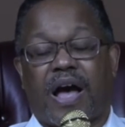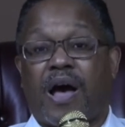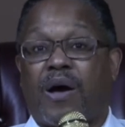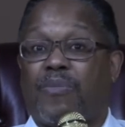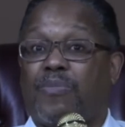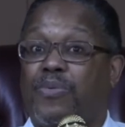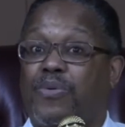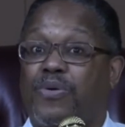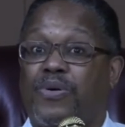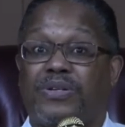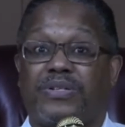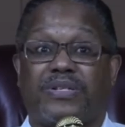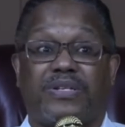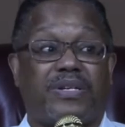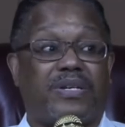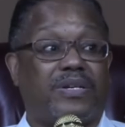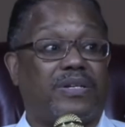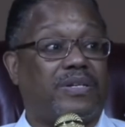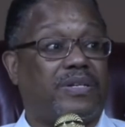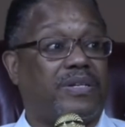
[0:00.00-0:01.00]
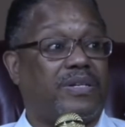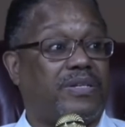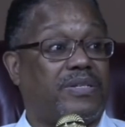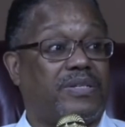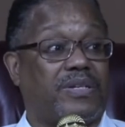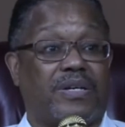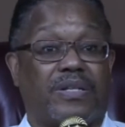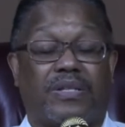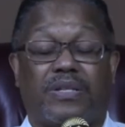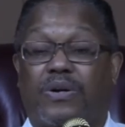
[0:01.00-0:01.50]
Our boys killing
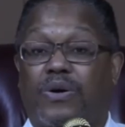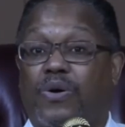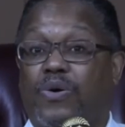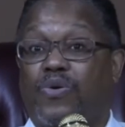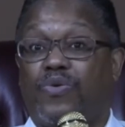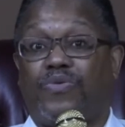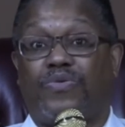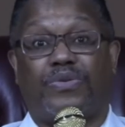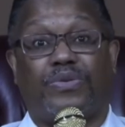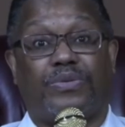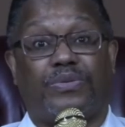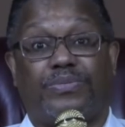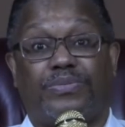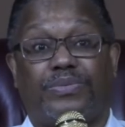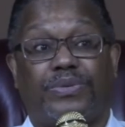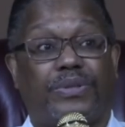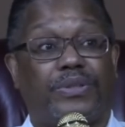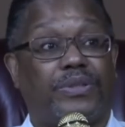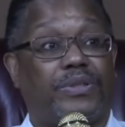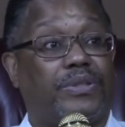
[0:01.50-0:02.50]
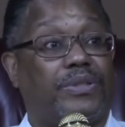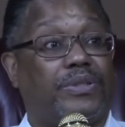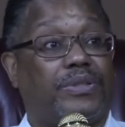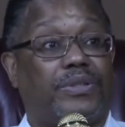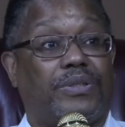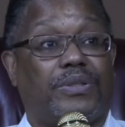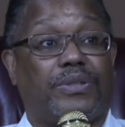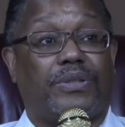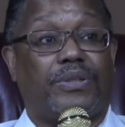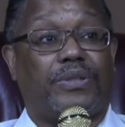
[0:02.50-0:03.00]
each other over constantly.